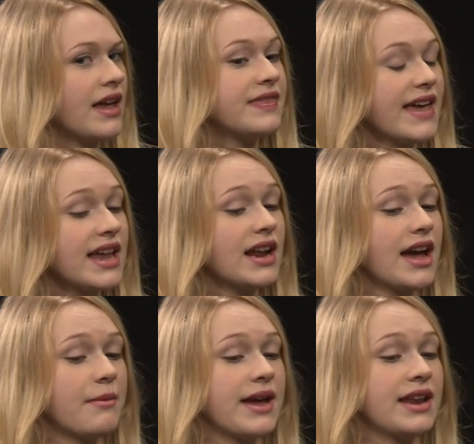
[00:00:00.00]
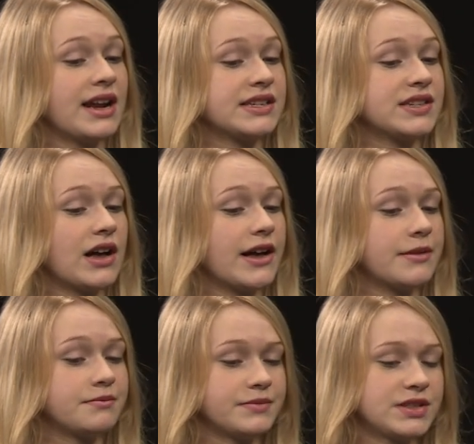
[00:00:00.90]
And then I went and I
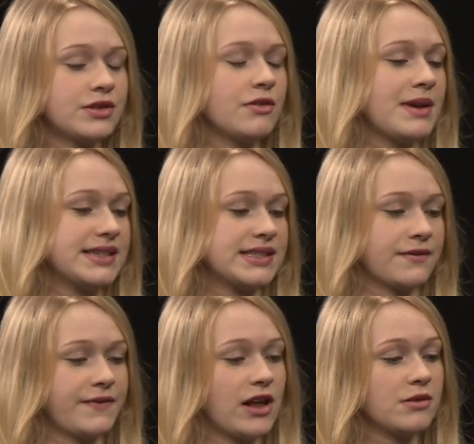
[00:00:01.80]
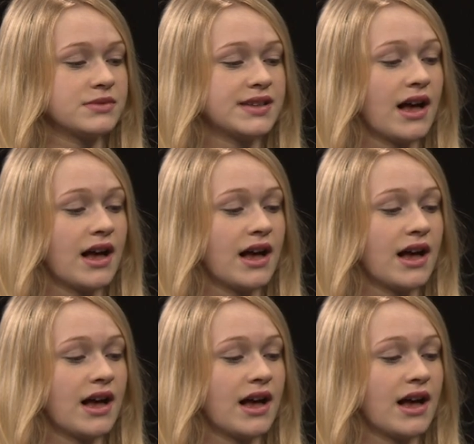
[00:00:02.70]
saw two amazing films.